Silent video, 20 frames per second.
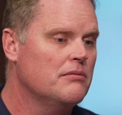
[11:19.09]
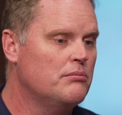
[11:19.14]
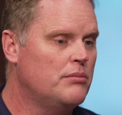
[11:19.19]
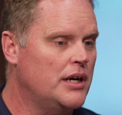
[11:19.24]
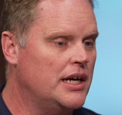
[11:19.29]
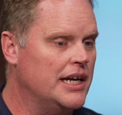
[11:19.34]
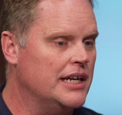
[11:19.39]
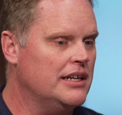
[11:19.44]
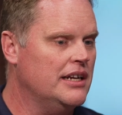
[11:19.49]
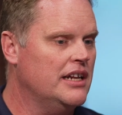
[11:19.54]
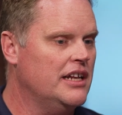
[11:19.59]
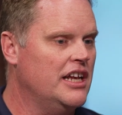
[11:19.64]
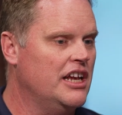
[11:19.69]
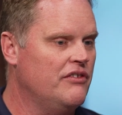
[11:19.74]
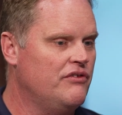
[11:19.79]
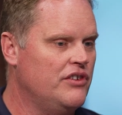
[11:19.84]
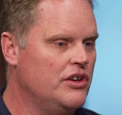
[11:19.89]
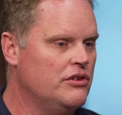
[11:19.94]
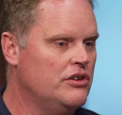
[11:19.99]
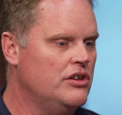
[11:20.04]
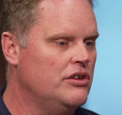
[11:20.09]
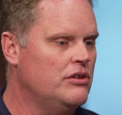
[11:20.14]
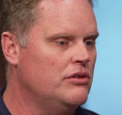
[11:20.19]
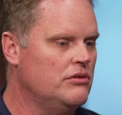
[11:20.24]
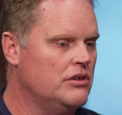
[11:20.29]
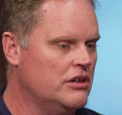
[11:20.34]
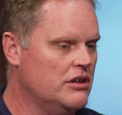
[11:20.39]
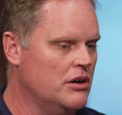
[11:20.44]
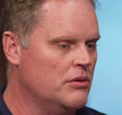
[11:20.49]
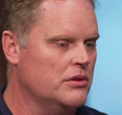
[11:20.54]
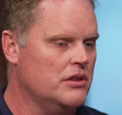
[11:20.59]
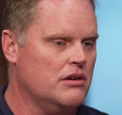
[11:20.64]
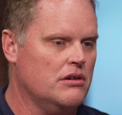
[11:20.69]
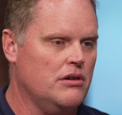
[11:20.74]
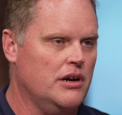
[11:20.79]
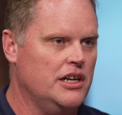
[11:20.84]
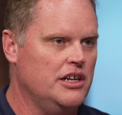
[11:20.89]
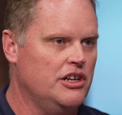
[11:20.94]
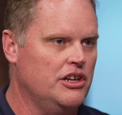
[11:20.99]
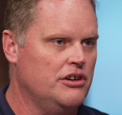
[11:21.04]
But if you do, you go with the
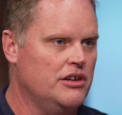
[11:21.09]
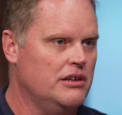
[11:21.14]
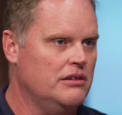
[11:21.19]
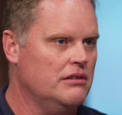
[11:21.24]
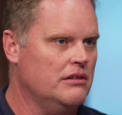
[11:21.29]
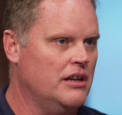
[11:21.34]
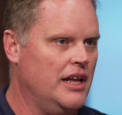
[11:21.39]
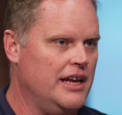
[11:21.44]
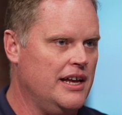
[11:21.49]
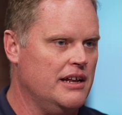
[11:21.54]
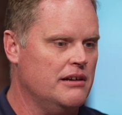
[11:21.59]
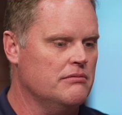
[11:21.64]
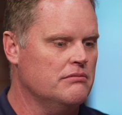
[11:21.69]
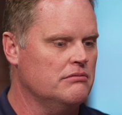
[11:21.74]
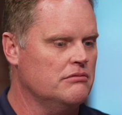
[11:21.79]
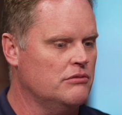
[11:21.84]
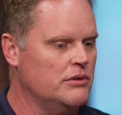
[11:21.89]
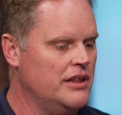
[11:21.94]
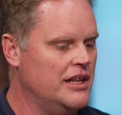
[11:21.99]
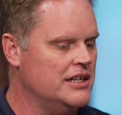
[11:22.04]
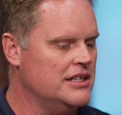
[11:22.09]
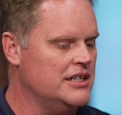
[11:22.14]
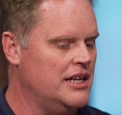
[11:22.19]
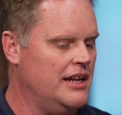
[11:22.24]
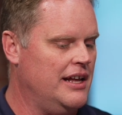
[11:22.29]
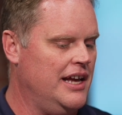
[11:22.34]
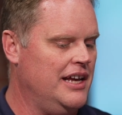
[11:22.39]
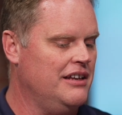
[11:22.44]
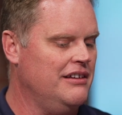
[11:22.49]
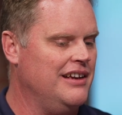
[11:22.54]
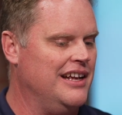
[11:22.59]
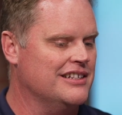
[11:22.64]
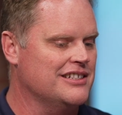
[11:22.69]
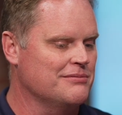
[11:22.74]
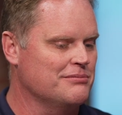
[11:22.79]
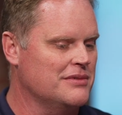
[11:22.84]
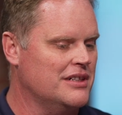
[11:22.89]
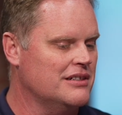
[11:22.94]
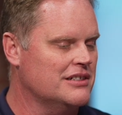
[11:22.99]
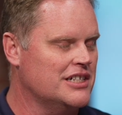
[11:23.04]
credit union. They can, when they say, hey, you got
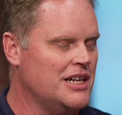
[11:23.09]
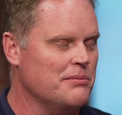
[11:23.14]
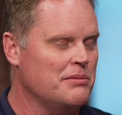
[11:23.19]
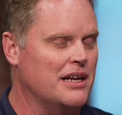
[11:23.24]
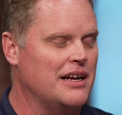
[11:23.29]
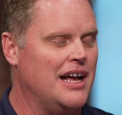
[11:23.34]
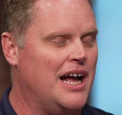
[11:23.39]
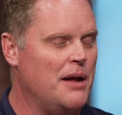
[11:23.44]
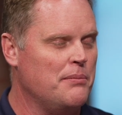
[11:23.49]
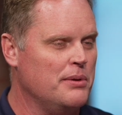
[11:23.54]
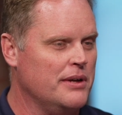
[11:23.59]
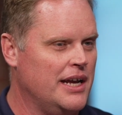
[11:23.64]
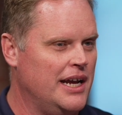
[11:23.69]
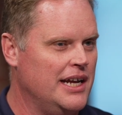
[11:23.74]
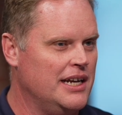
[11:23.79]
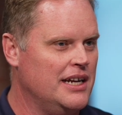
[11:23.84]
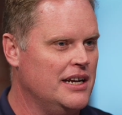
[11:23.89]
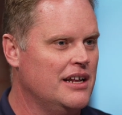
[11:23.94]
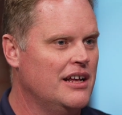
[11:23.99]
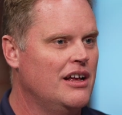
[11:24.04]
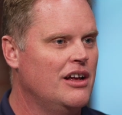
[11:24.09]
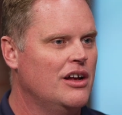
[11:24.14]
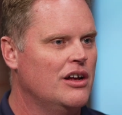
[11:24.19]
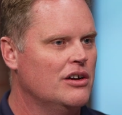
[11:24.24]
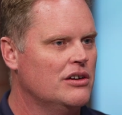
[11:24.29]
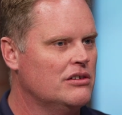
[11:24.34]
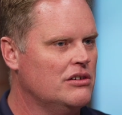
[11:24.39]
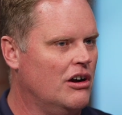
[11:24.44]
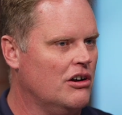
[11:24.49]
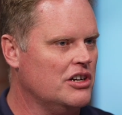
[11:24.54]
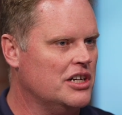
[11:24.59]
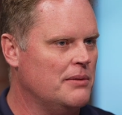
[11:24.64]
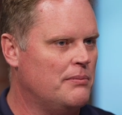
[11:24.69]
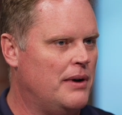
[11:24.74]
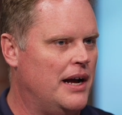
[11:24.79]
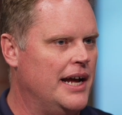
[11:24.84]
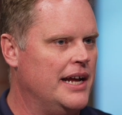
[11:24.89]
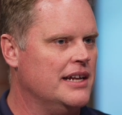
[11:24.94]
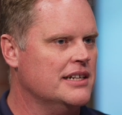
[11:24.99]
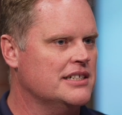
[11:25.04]
something complicated, talk to
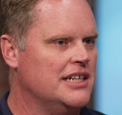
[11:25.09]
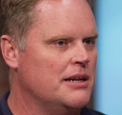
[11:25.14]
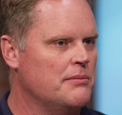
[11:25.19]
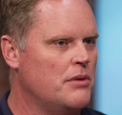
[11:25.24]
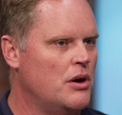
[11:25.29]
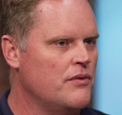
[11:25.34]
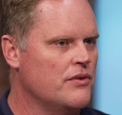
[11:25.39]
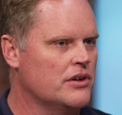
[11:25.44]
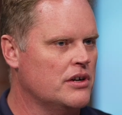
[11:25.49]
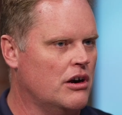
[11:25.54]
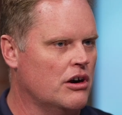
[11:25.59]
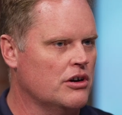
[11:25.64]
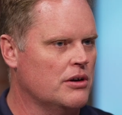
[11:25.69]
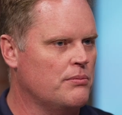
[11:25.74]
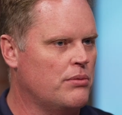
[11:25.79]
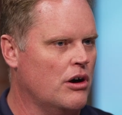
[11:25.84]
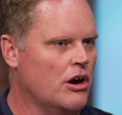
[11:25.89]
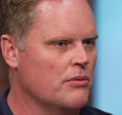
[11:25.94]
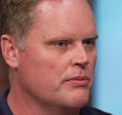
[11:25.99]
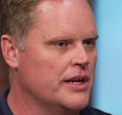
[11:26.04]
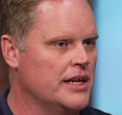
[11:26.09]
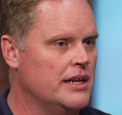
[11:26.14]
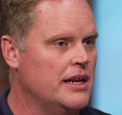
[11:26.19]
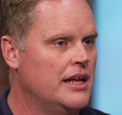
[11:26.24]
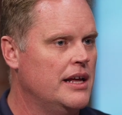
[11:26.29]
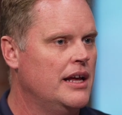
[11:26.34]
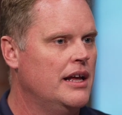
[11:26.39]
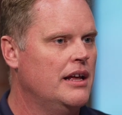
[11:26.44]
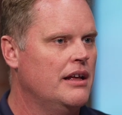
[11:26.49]
Mike, send him over to our department.